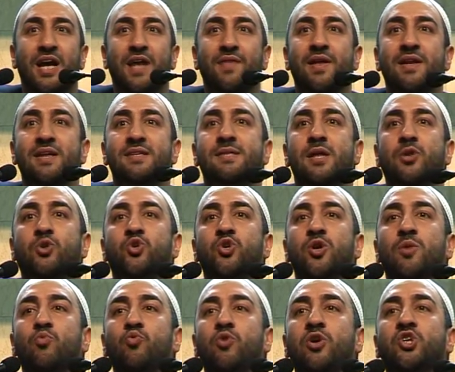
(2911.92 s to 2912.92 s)
Then he said
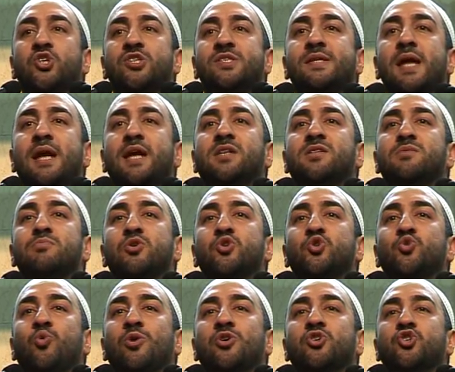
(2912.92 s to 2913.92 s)
to him, which
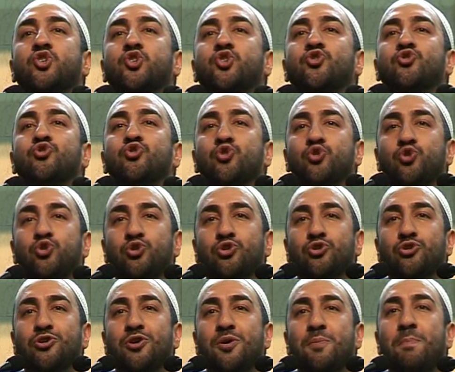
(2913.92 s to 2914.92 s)
statement was
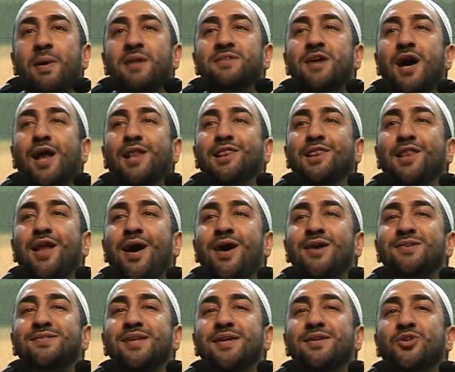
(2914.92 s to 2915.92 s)
true, but
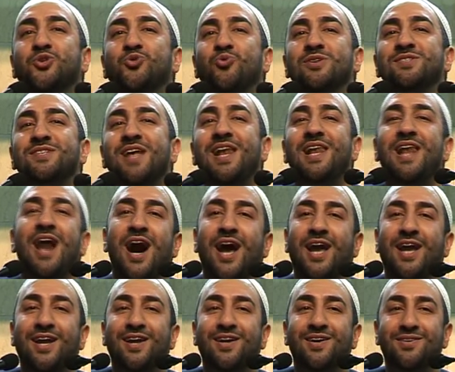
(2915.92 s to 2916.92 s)
Allah said it was a
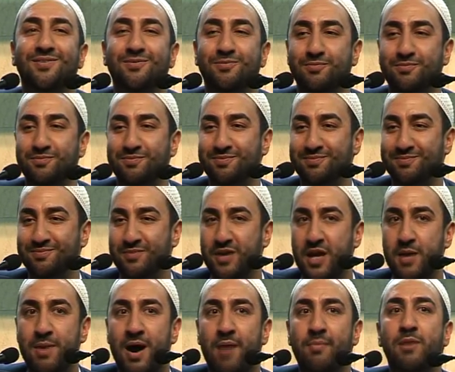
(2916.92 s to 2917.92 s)
lie?
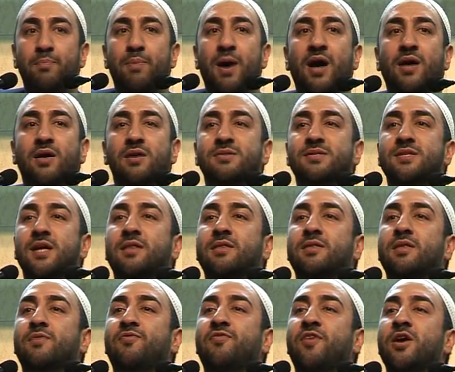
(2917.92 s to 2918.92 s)
Imam al-Baqir
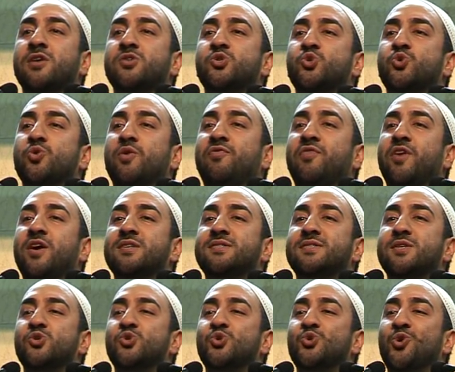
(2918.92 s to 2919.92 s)
said, the first
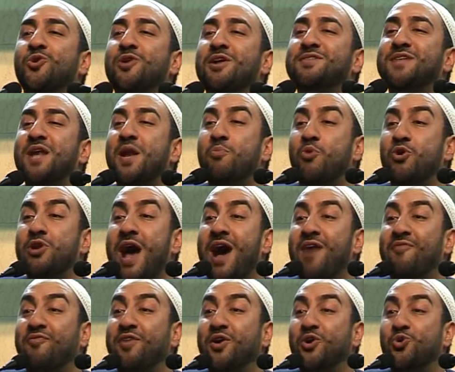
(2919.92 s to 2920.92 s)
verse in Surah
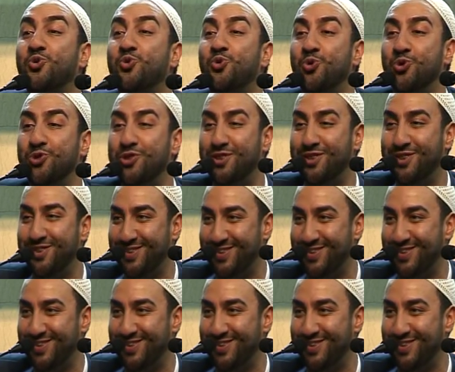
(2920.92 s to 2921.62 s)
Al-Munafiqun.